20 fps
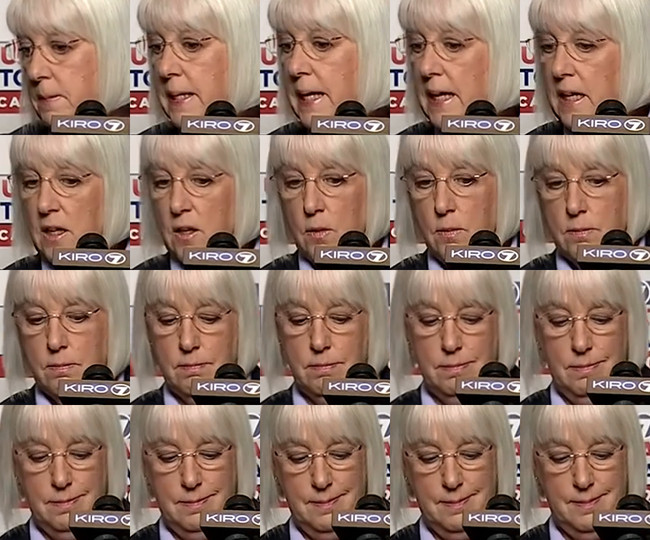
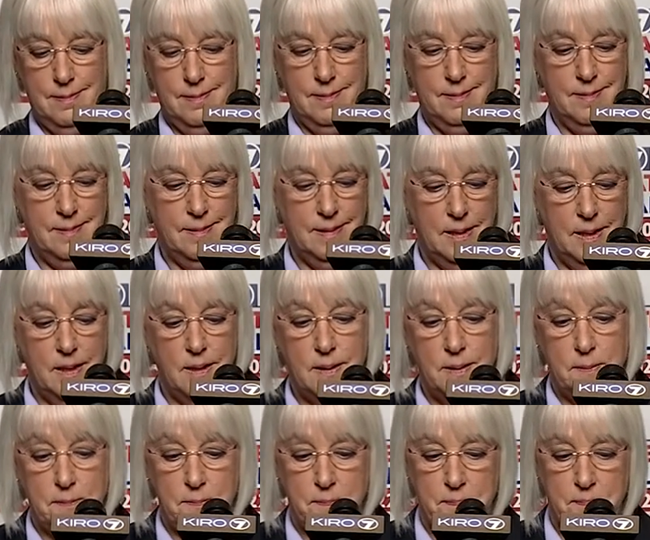
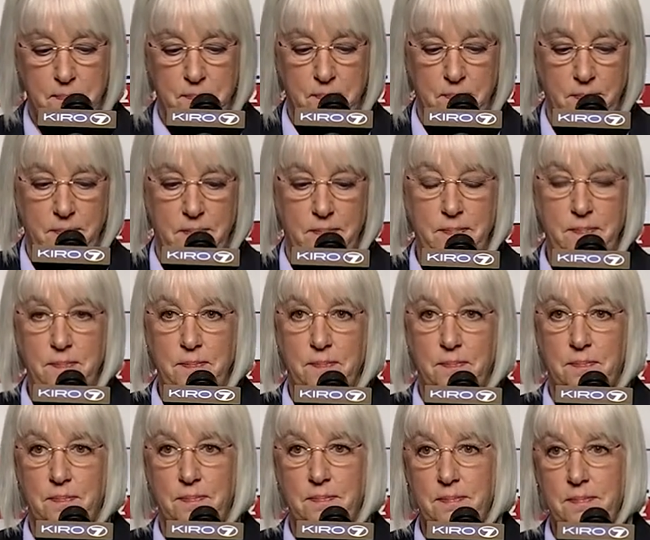
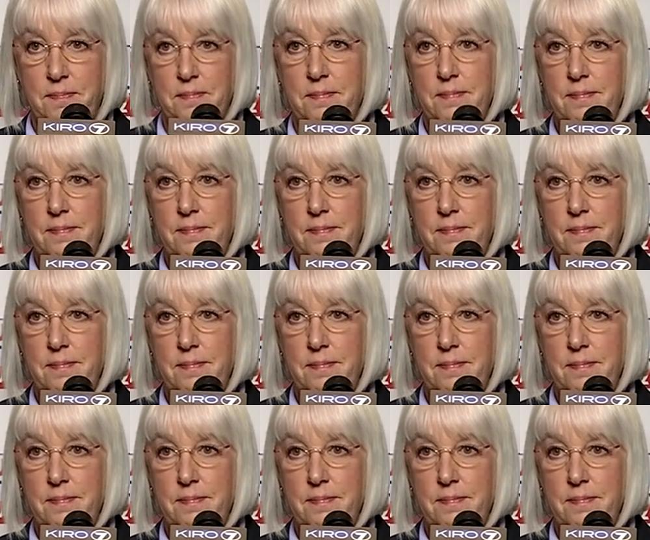(silence)